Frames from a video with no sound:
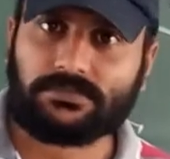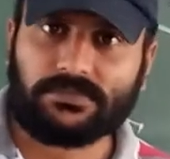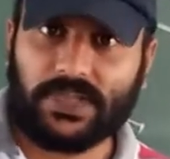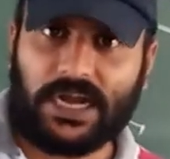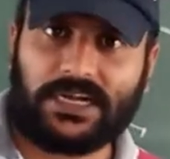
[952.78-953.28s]

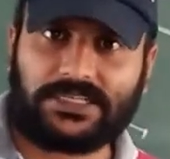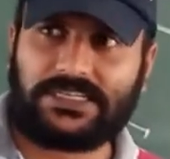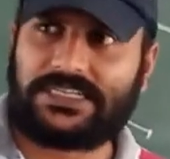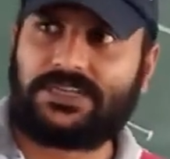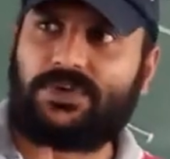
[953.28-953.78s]
Understood?
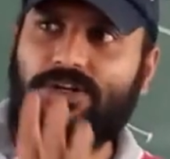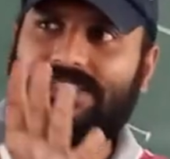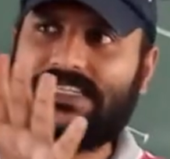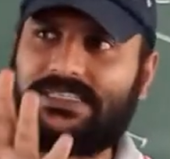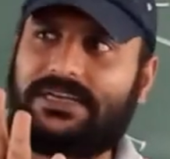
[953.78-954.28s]
It doesn't want
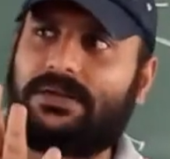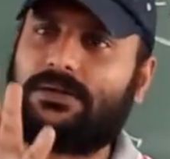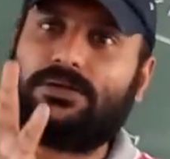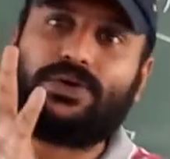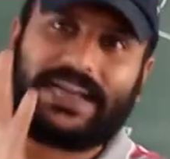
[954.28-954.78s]
to change state
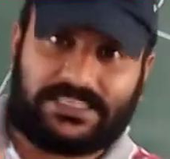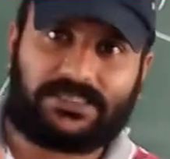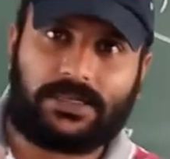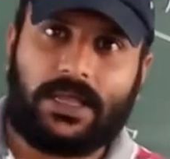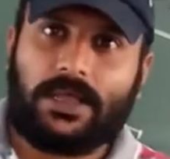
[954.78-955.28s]
to
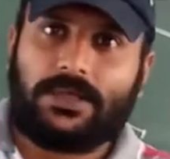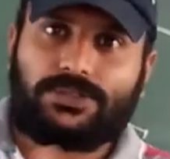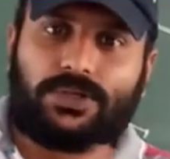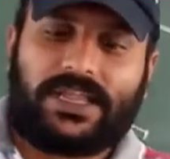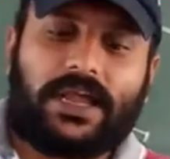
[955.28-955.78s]
rest.
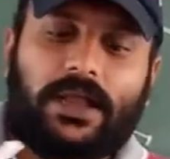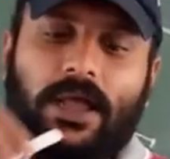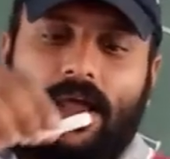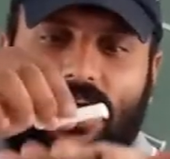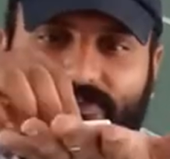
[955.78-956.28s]
So here,
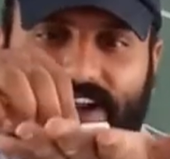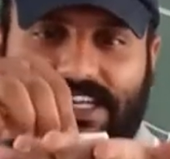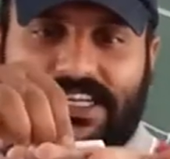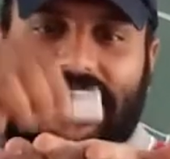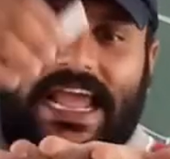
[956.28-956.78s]
a
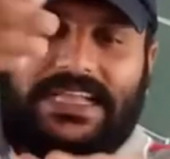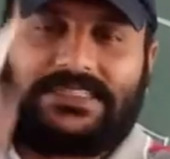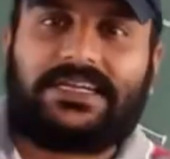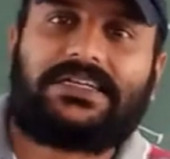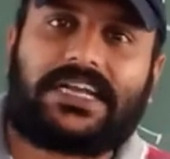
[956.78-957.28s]
friction
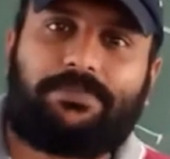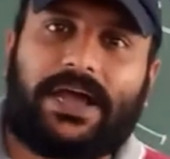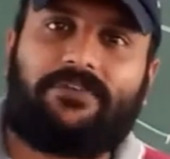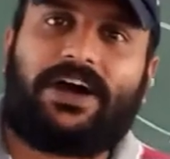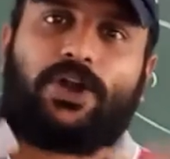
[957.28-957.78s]
exerted
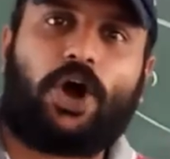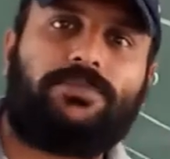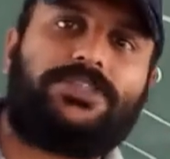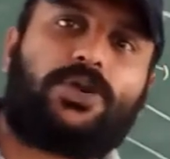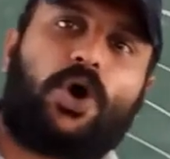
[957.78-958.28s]
by one
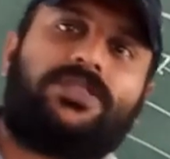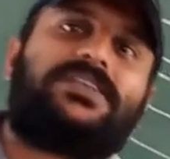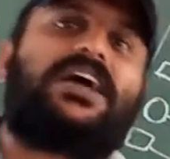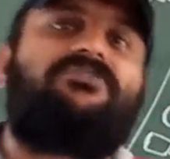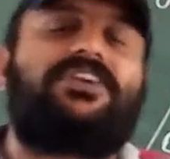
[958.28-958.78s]
object on the
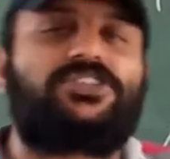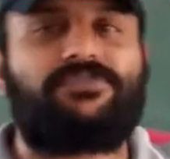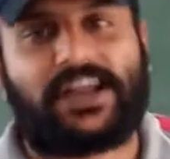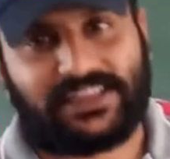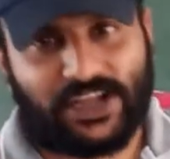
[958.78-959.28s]
surface
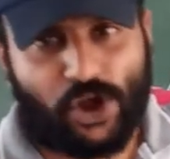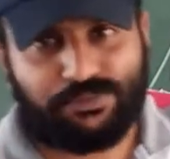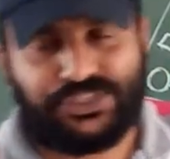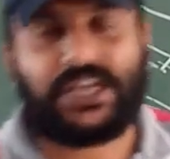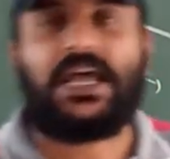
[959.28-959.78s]
of another
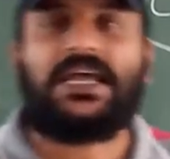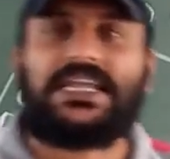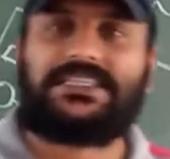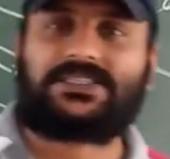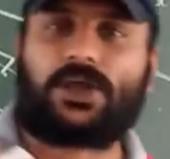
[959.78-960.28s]
object
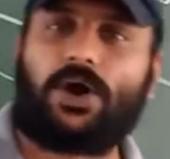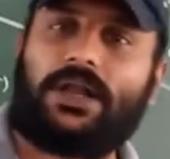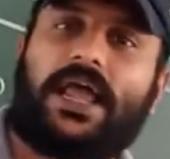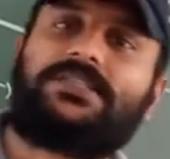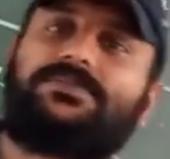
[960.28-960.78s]
is
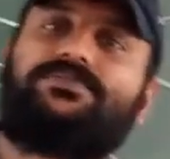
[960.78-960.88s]
called as